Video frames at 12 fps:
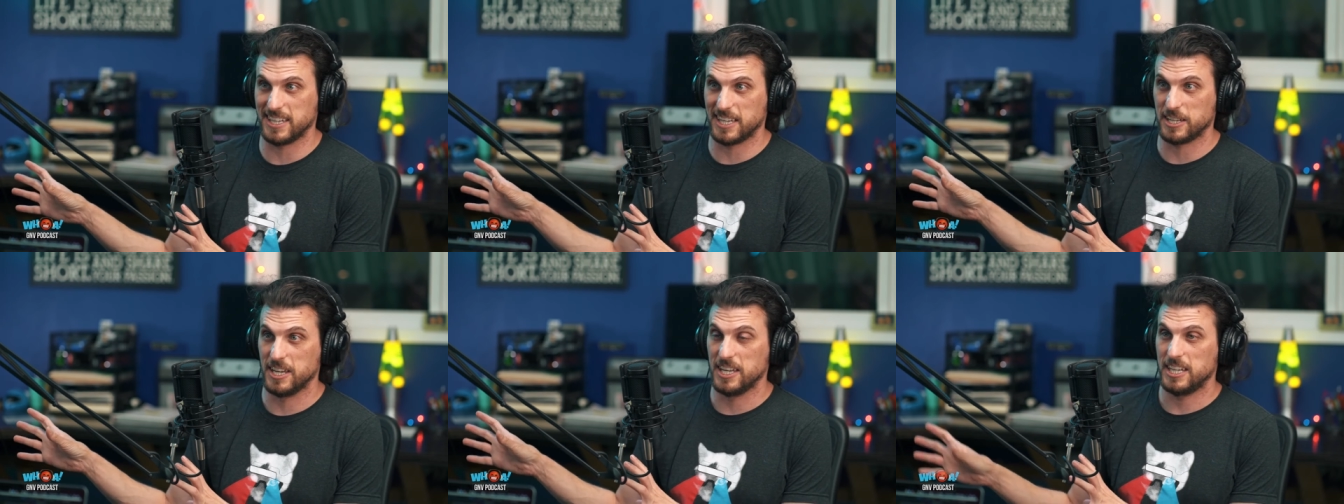
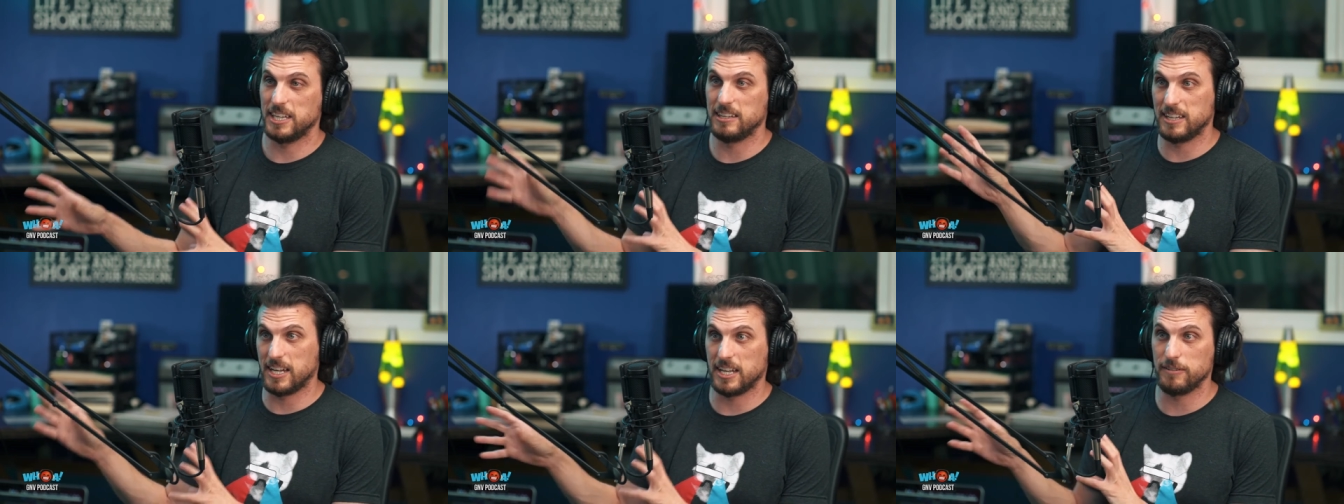Like,
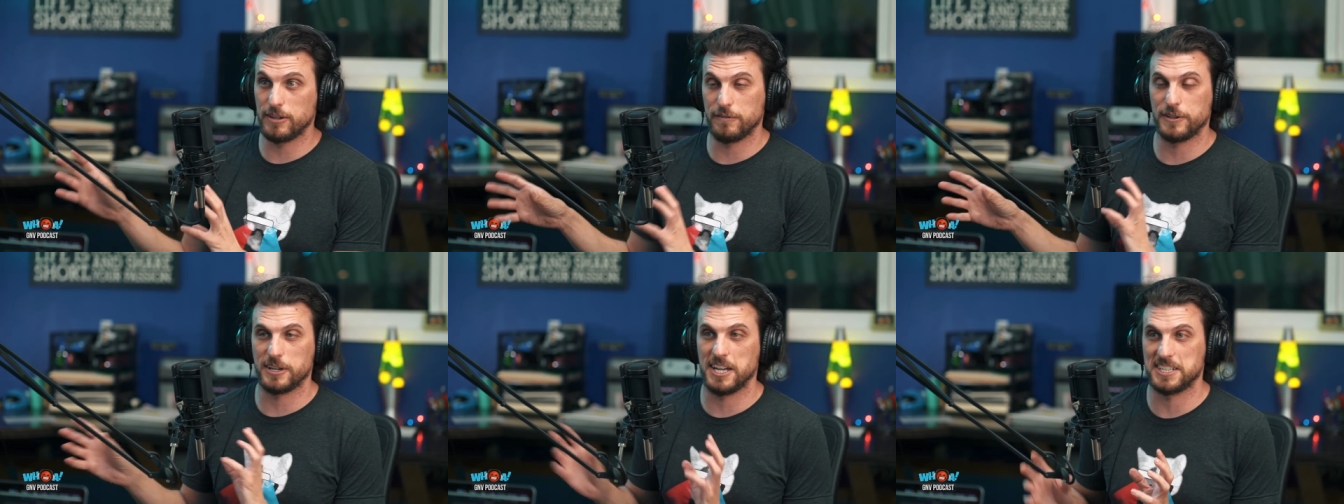and even if
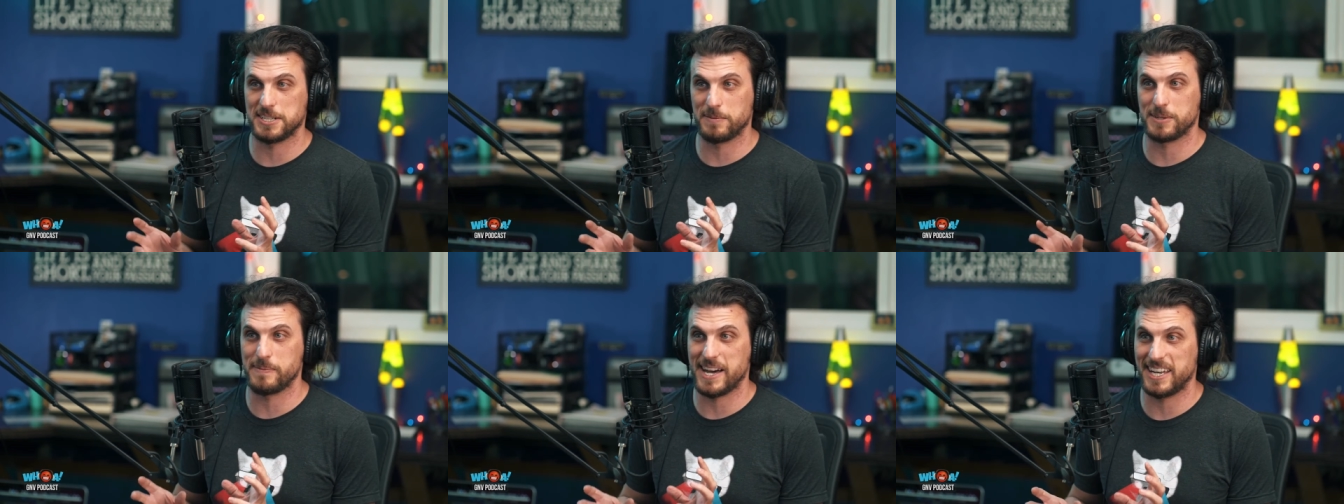you're
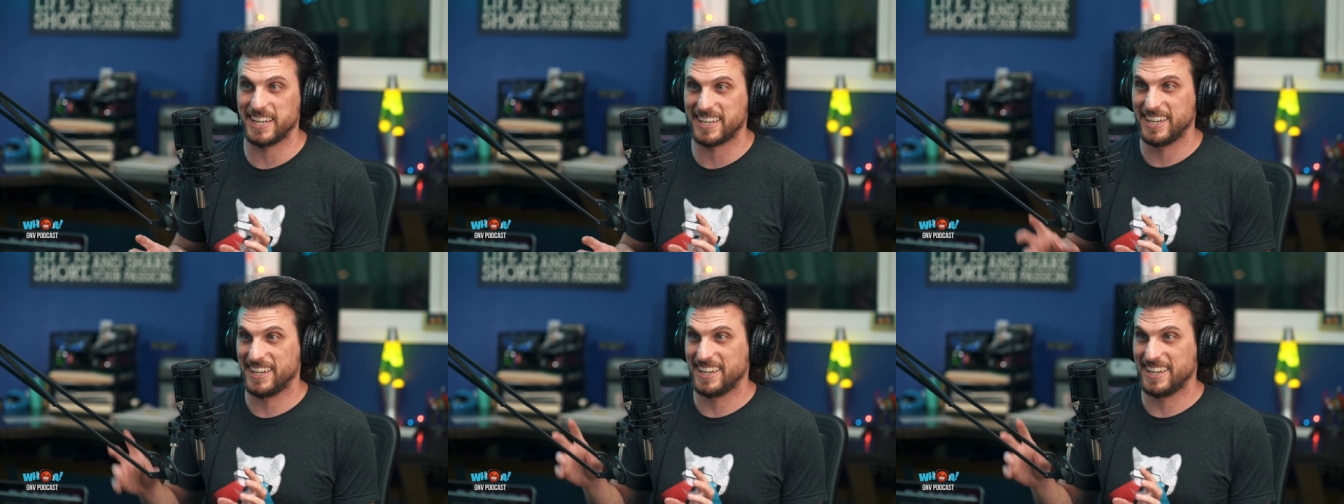asymptomatic,